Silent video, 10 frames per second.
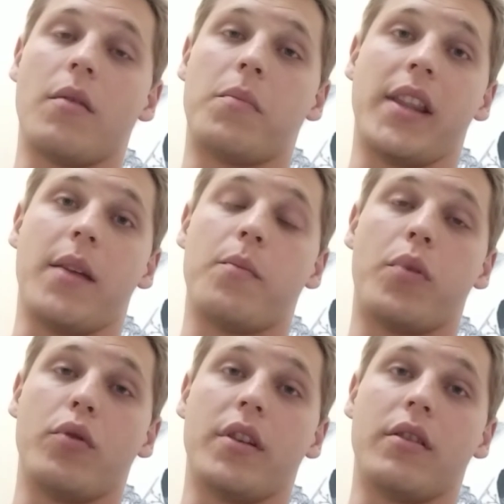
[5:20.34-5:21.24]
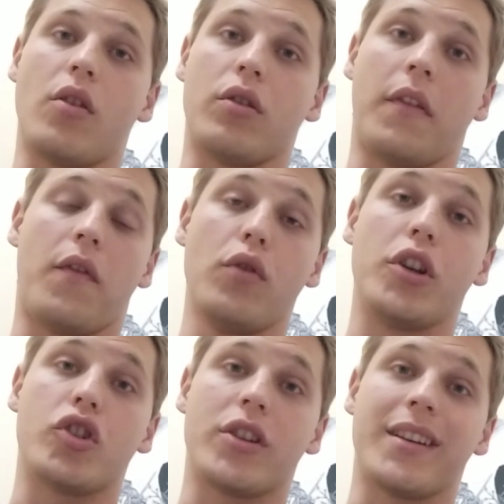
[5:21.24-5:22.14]
blame Putin on
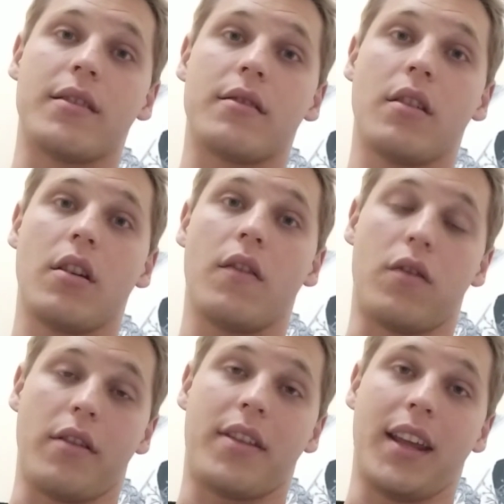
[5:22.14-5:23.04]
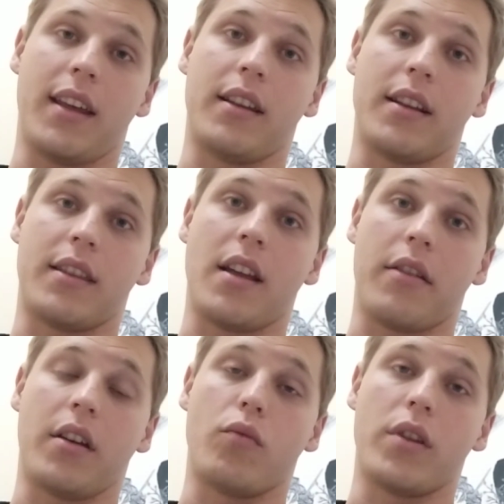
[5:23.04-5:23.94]
foolishness for thinking that
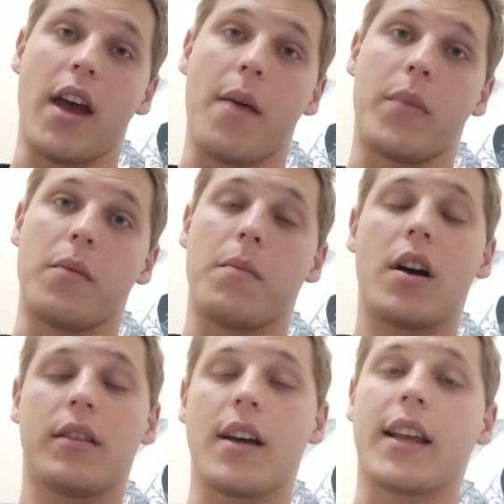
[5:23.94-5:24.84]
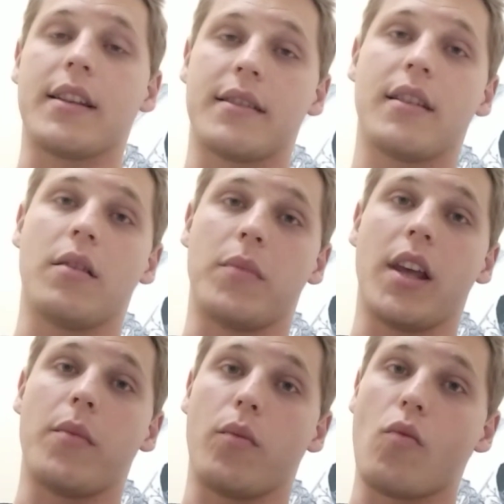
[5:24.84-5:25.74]
nothing would happen, but I can still
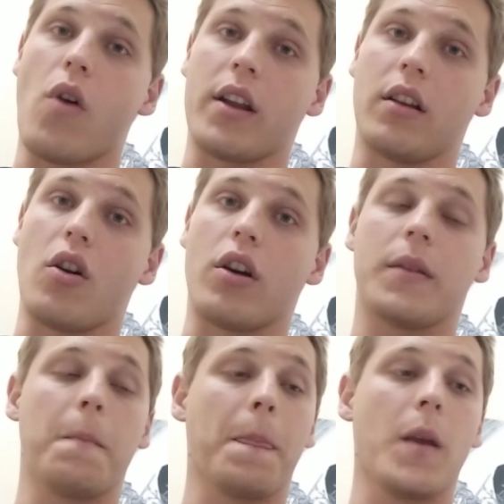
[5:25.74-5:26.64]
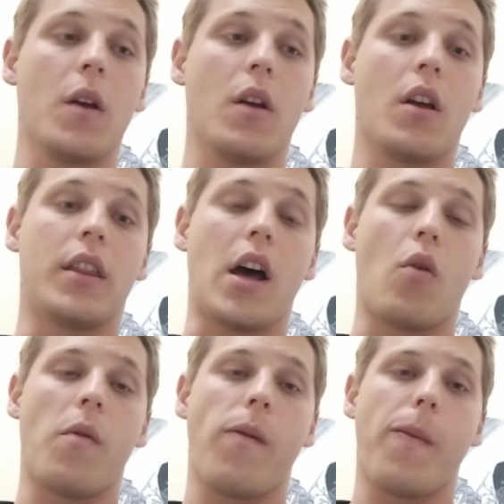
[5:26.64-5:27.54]
blame him quite a lot.
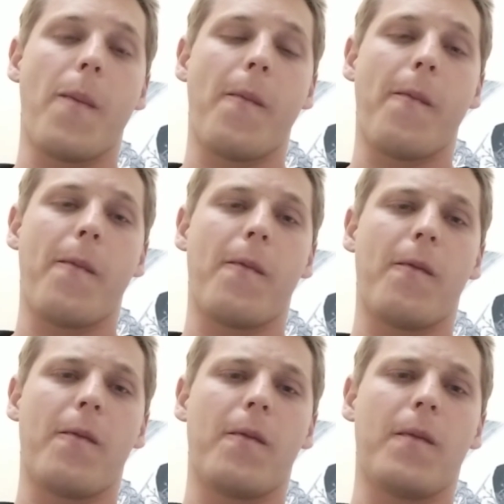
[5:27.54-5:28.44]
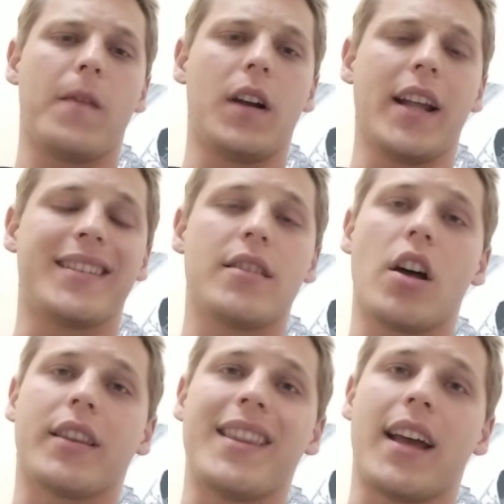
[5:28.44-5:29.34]
Now, it's
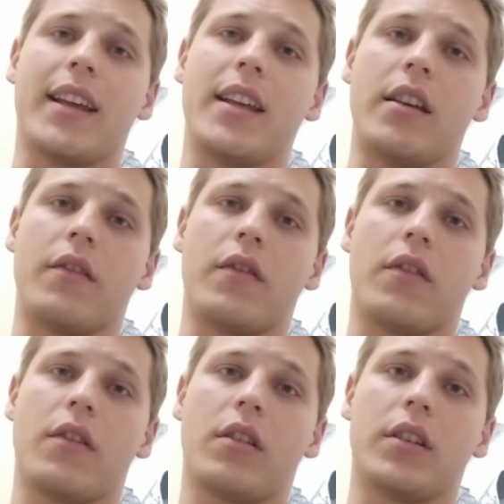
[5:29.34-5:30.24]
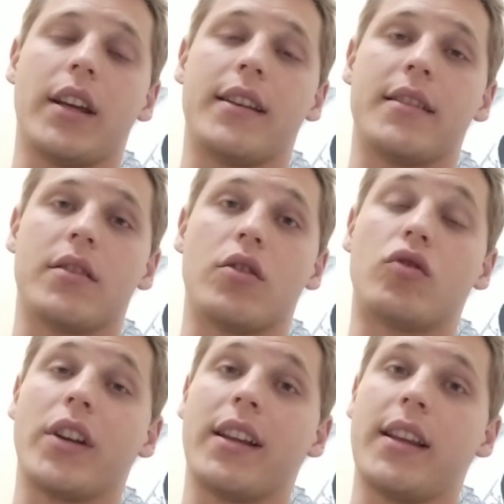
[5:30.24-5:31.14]
not naive. It is
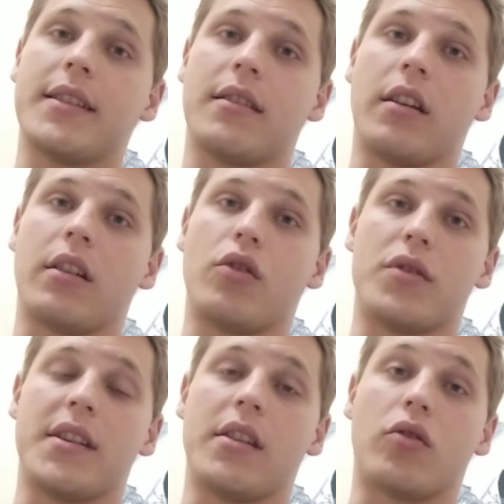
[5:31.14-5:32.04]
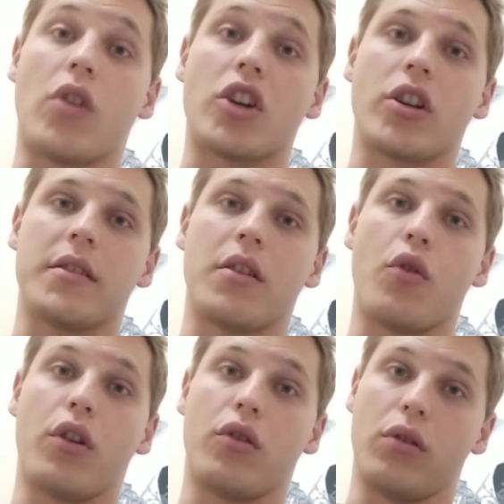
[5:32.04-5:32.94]
realistic to see that Russia is
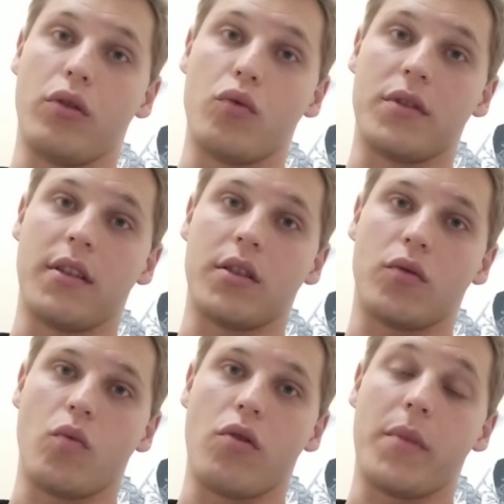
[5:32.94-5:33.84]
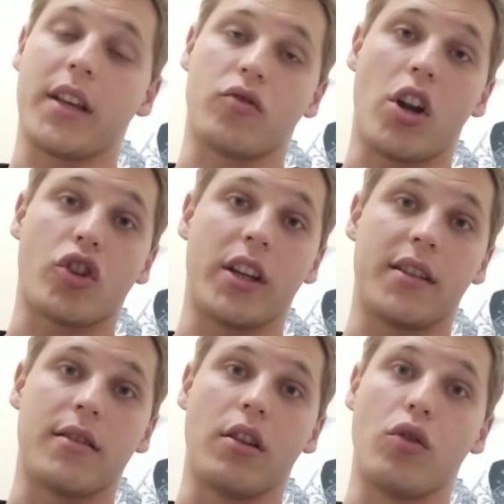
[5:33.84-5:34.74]
going to lose this war, because Russia
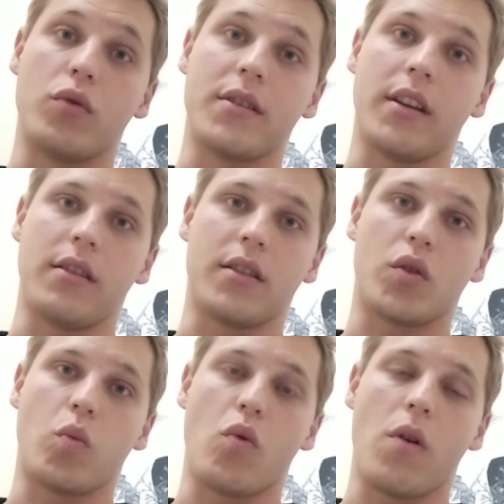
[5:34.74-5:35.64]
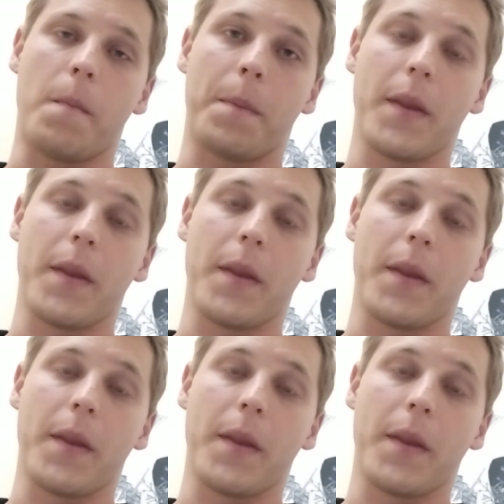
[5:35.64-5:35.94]
is losing this war.